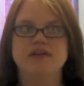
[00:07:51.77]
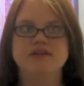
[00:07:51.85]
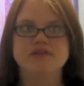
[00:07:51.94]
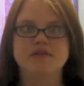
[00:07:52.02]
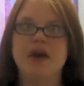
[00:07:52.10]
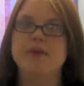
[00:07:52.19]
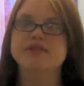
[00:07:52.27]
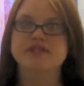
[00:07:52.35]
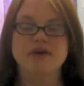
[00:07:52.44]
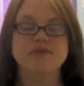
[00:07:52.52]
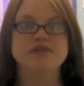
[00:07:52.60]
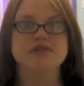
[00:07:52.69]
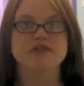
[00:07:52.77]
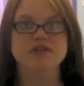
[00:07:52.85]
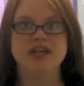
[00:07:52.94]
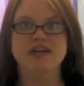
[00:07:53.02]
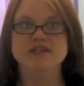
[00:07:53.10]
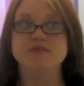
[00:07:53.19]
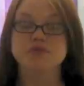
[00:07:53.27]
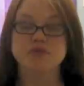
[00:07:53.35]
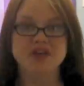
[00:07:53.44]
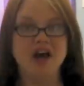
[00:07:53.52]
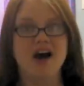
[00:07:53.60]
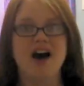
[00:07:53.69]
And so that was a good day, because it was
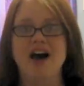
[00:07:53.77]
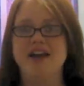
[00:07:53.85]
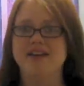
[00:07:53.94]
really hot,